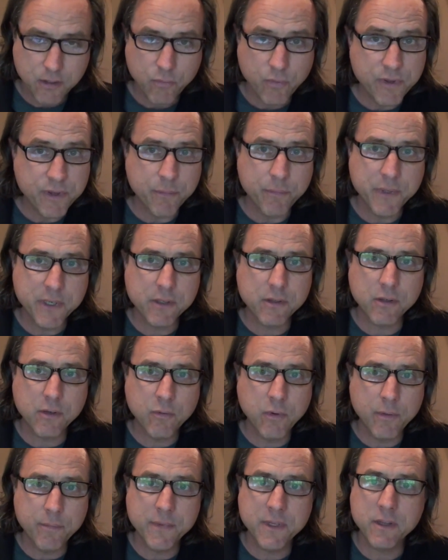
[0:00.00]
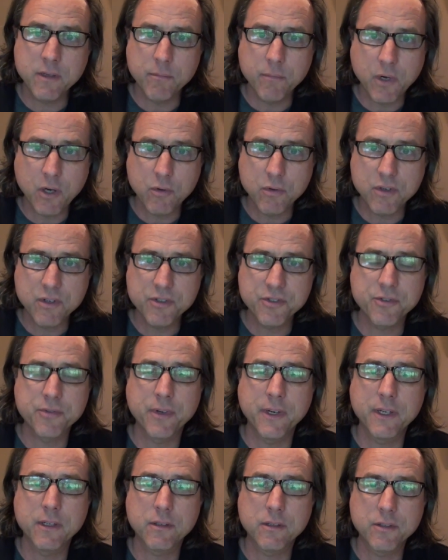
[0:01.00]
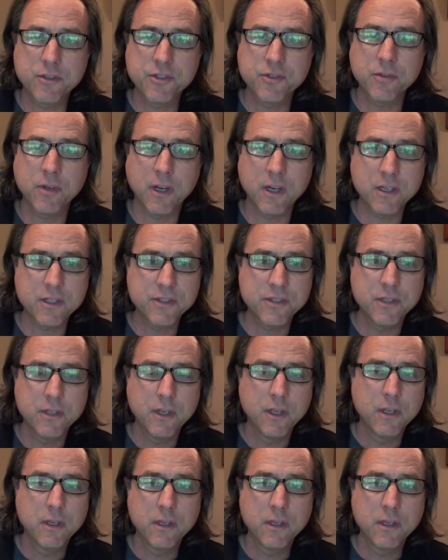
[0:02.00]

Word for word: with the bigger equipment the mowers trailers trucks